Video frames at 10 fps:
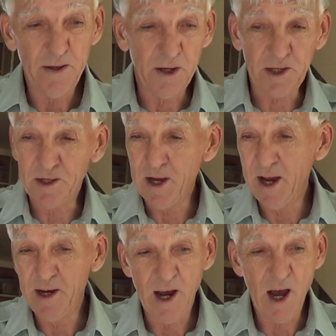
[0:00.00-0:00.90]
This is
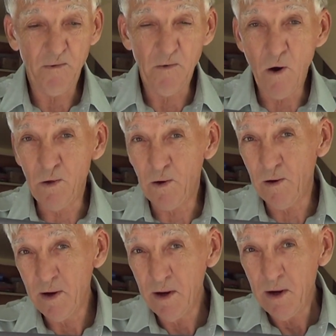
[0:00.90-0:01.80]
a
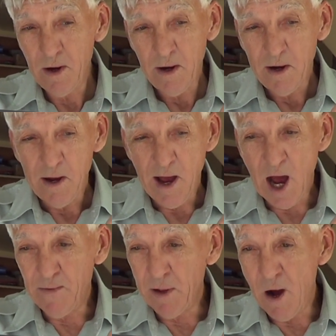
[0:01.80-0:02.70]
roller
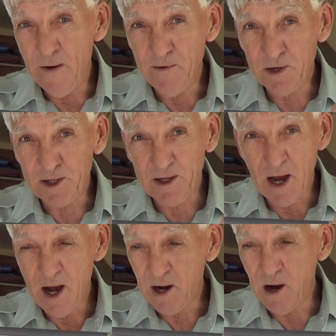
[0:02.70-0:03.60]
out of an office
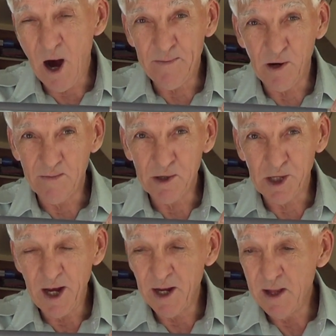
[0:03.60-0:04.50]
copier
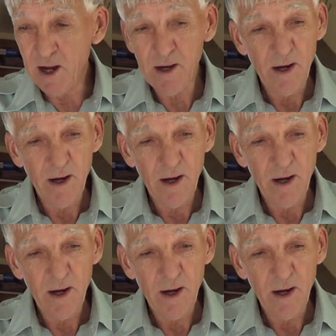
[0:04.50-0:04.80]
machine